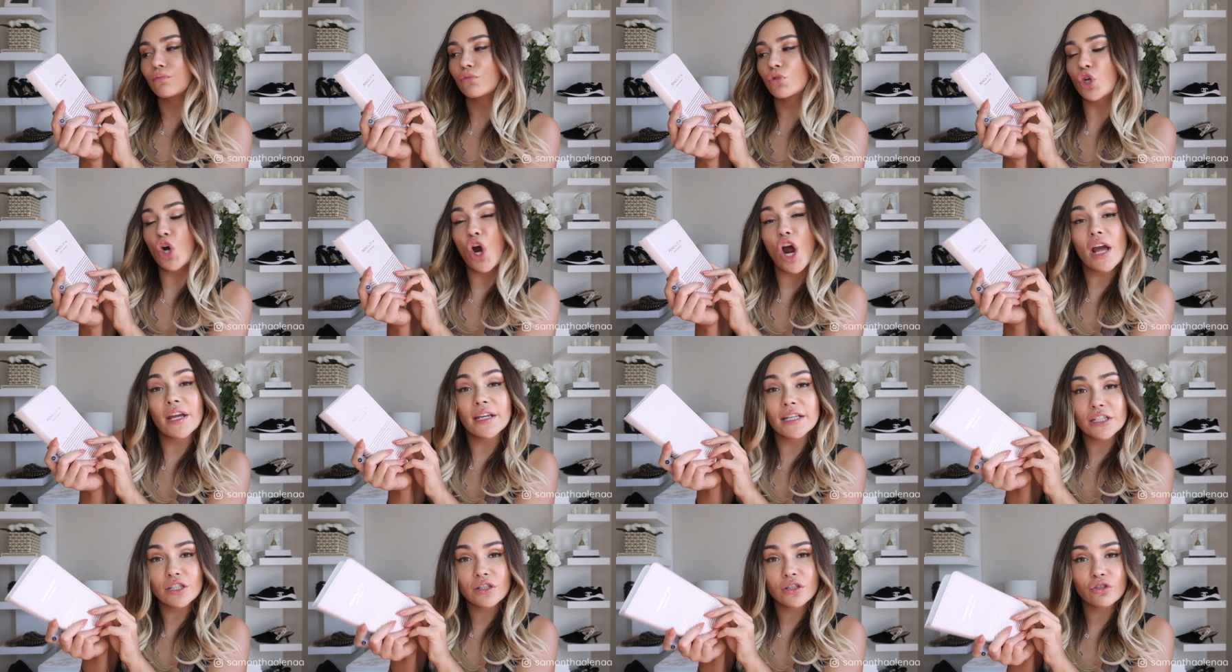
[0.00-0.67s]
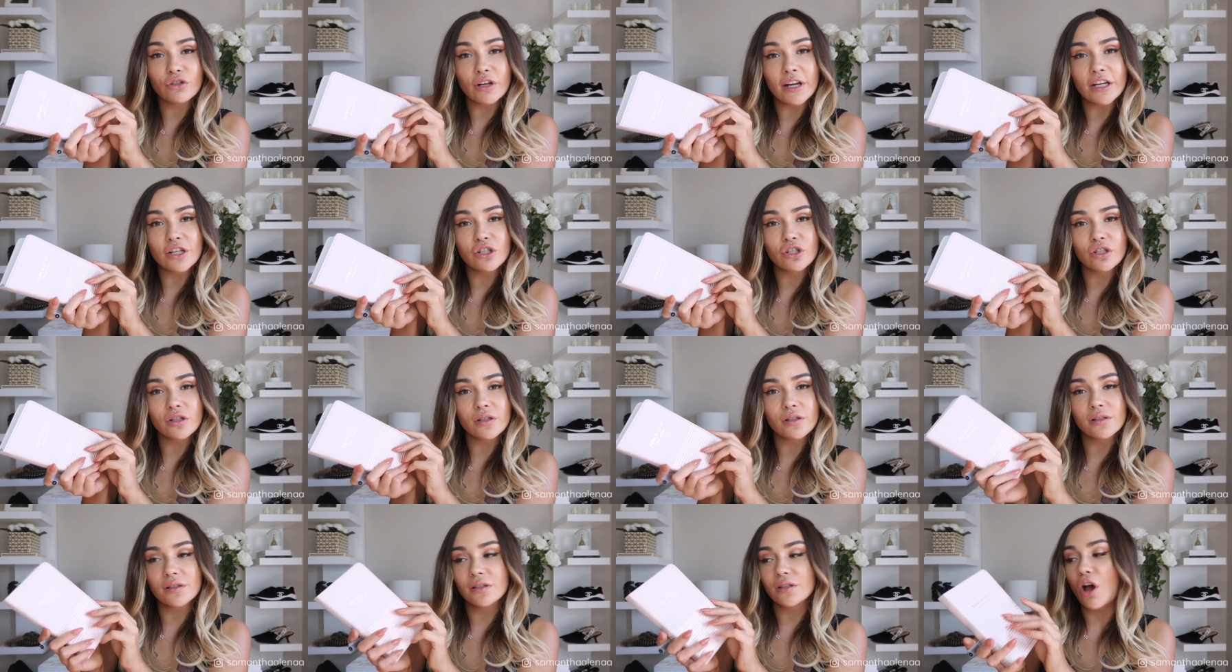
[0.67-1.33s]
drawing
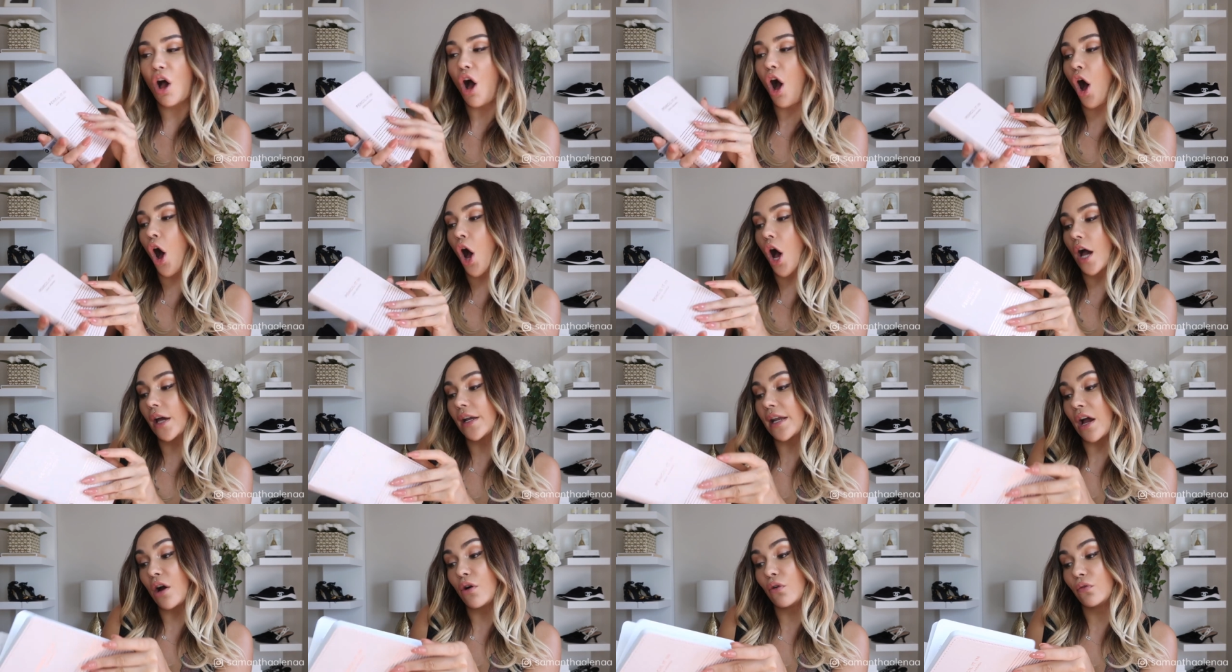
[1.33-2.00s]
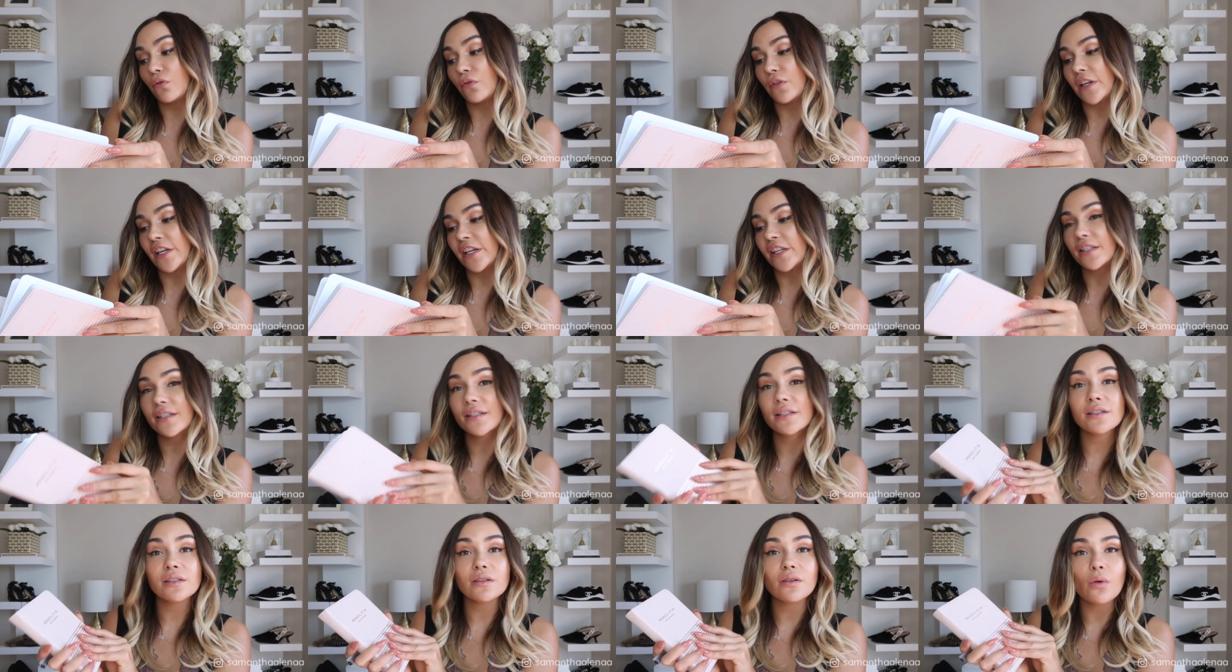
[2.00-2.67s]
strangers, odd
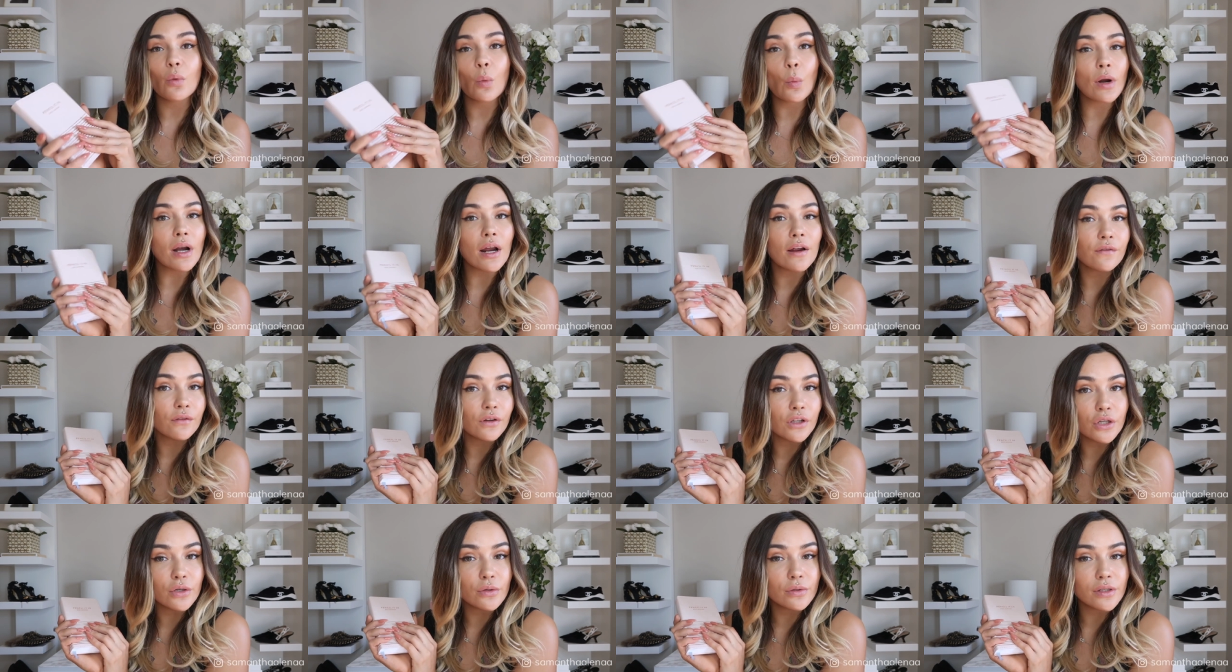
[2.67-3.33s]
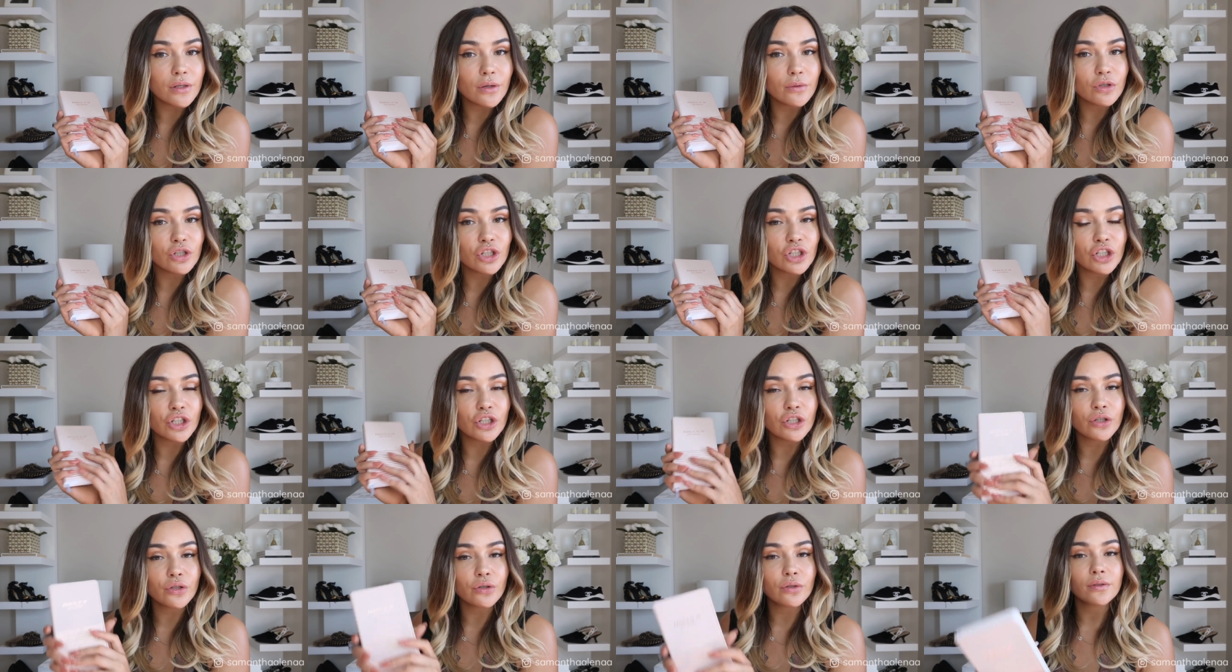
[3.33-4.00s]
outfits, whatever you so
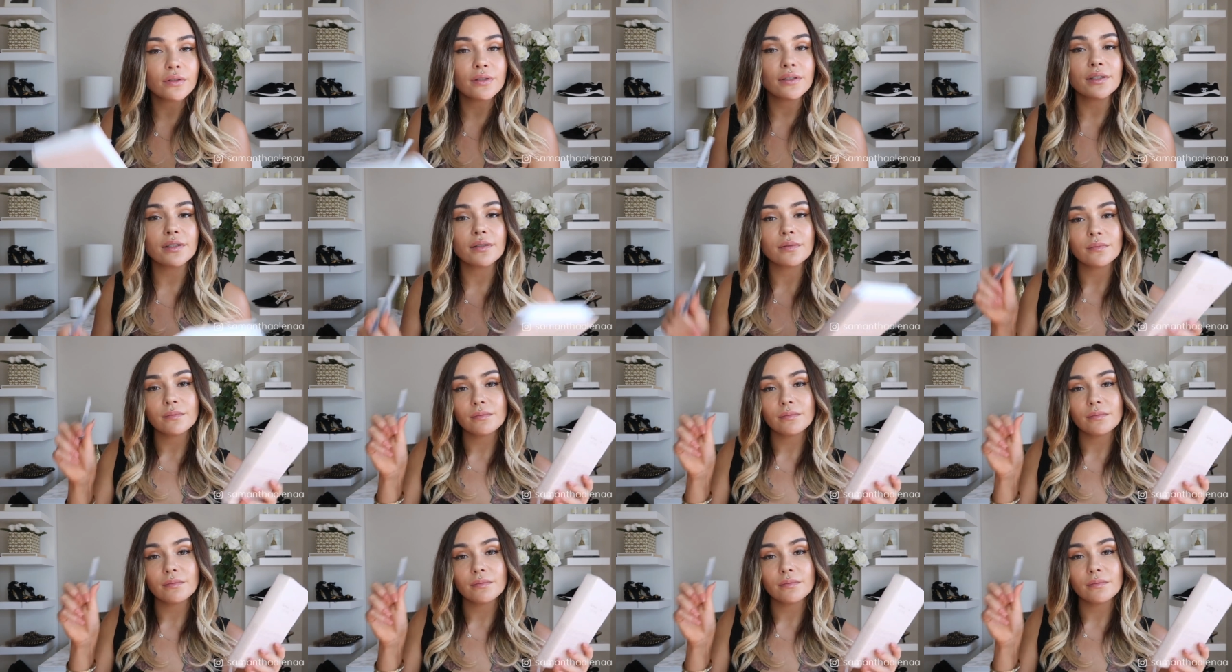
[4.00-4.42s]
choose.